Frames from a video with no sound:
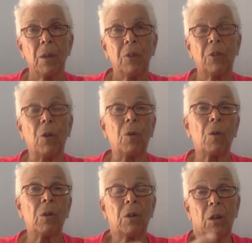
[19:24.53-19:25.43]
So
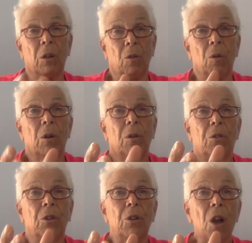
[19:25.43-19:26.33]
in order
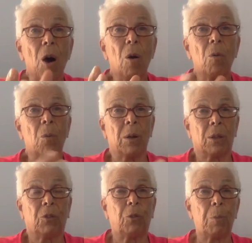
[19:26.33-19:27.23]
to know what
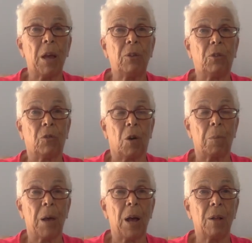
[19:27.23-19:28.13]
the space of our
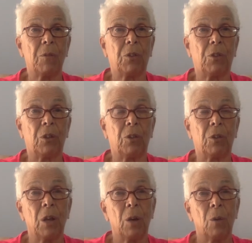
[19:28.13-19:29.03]
pelvis is,
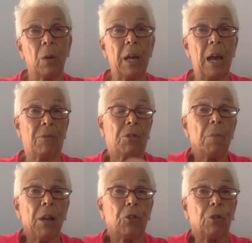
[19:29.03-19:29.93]
we have to
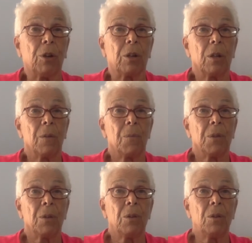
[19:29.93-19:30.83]
measure it.
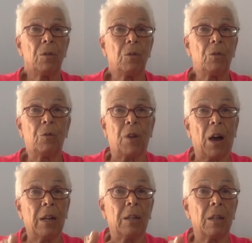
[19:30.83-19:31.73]
You
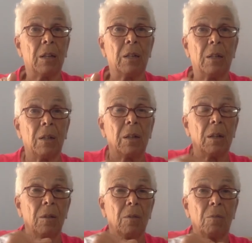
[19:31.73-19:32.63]
find the
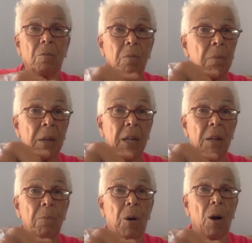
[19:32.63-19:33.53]

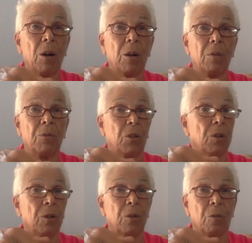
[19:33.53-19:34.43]
beginning part of
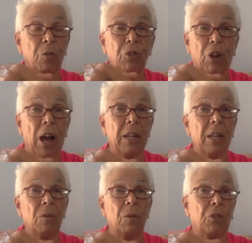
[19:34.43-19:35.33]
your
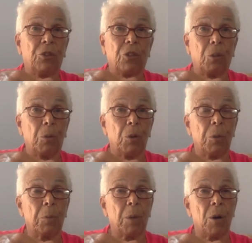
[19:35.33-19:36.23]
vagina, which is at the
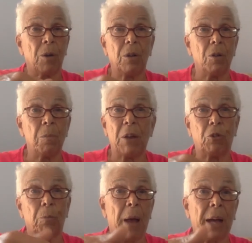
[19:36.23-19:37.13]
pubic bone, and you
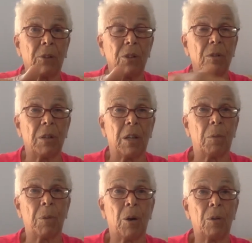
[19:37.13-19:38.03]
measure back to your
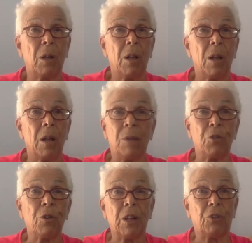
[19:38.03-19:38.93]
tailbone. And if
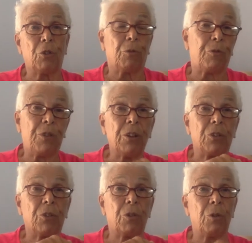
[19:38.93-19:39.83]
you can get your
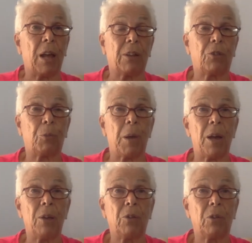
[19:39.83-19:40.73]
fist through that
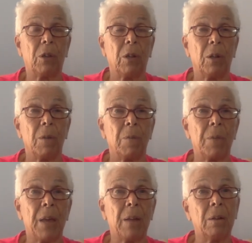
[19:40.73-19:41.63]
space,
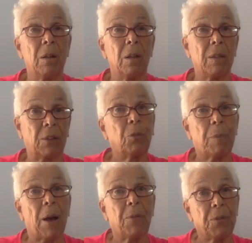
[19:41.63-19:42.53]
then that's
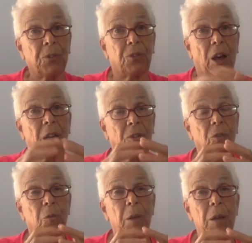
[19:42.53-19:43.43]
about the size
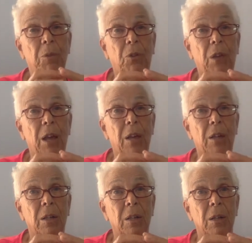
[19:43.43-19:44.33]
of a baby's head.
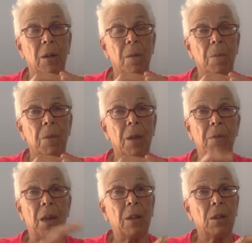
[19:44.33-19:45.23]

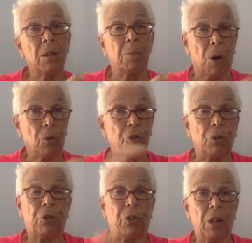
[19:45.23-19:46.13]
And then the bones you
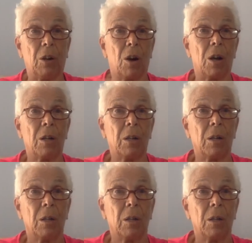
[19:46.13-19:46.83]
sit on,